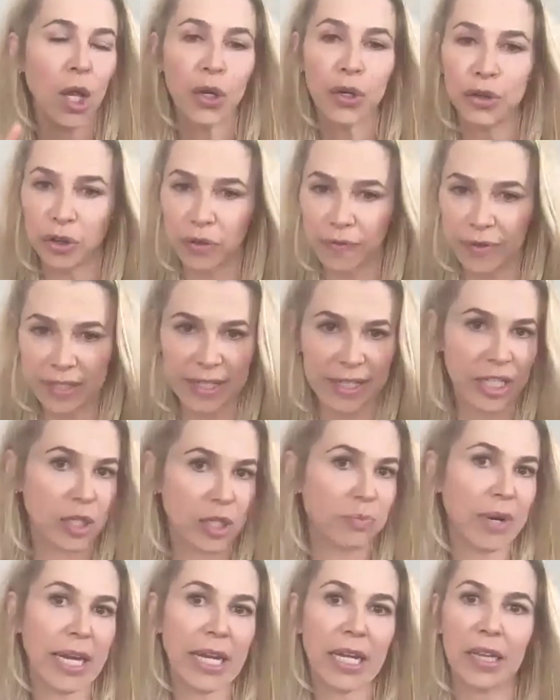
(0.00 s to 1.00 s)
nervous
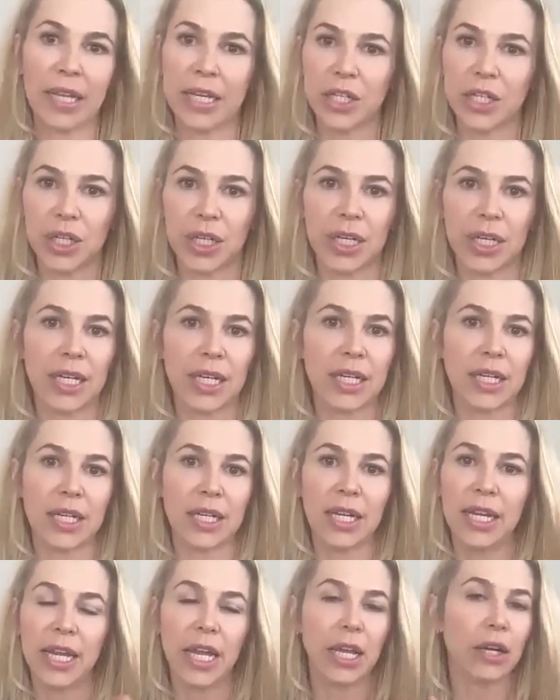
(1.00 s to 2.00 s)
system regulation,
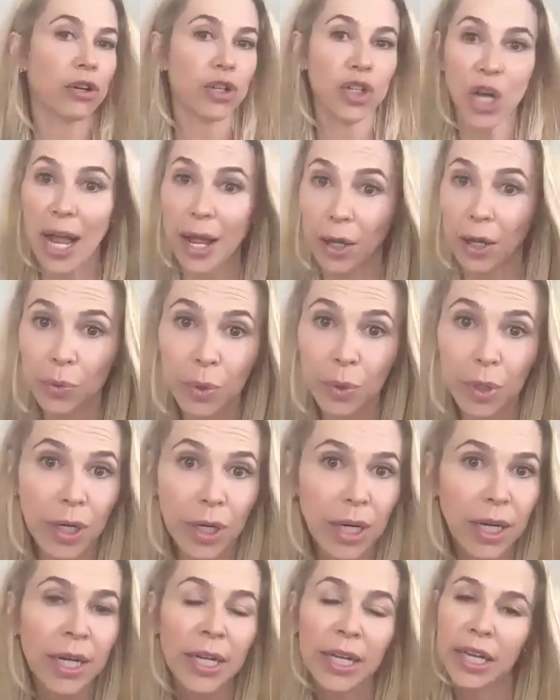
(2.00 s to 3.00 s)
inner child
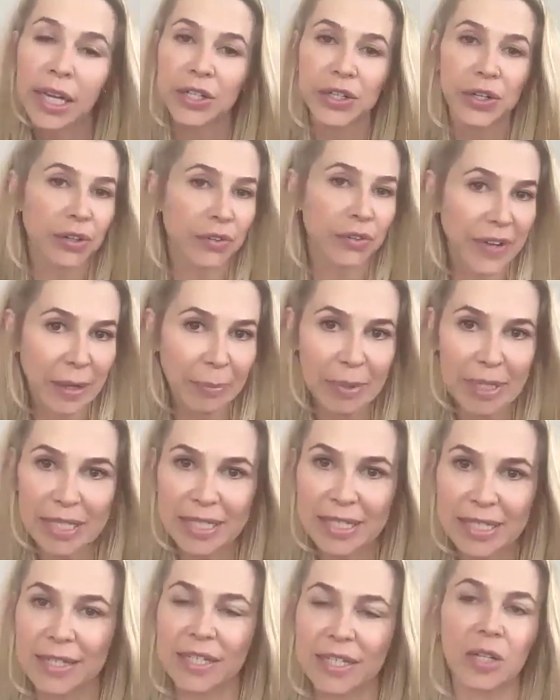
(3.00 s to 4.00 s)
work, internal family
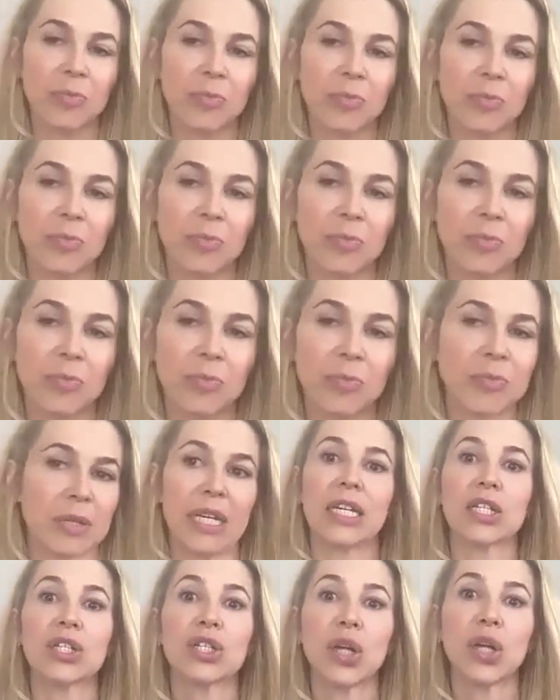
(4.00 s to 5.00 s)
systems. I
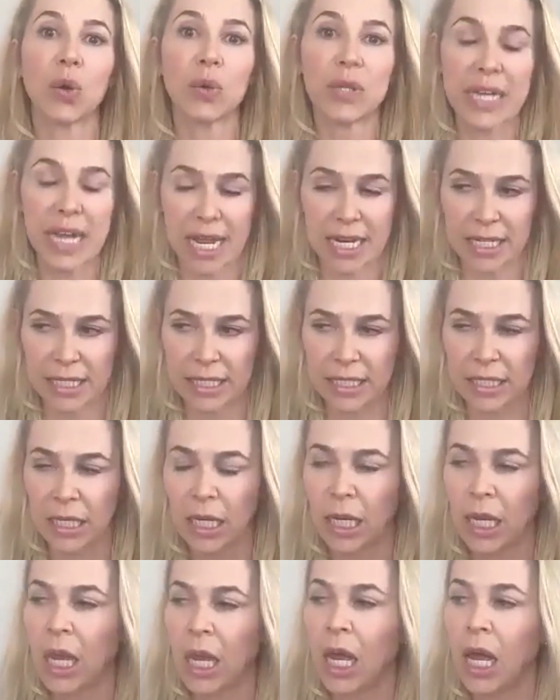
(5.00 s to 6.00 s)
mean, it is so
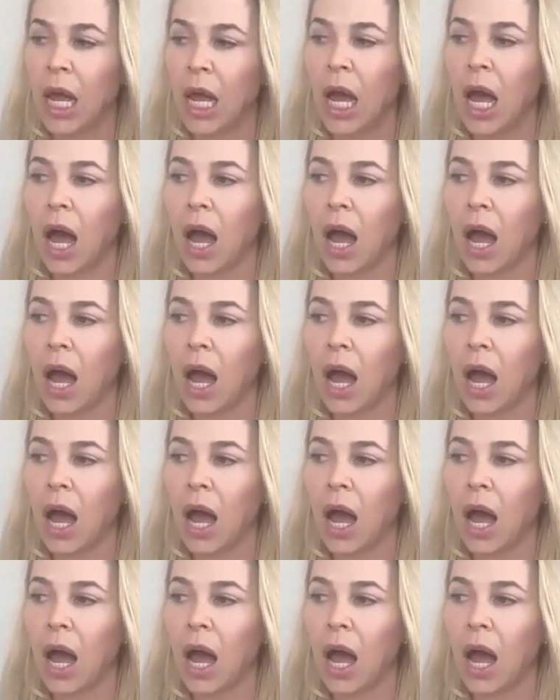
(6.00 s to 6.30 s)
dense.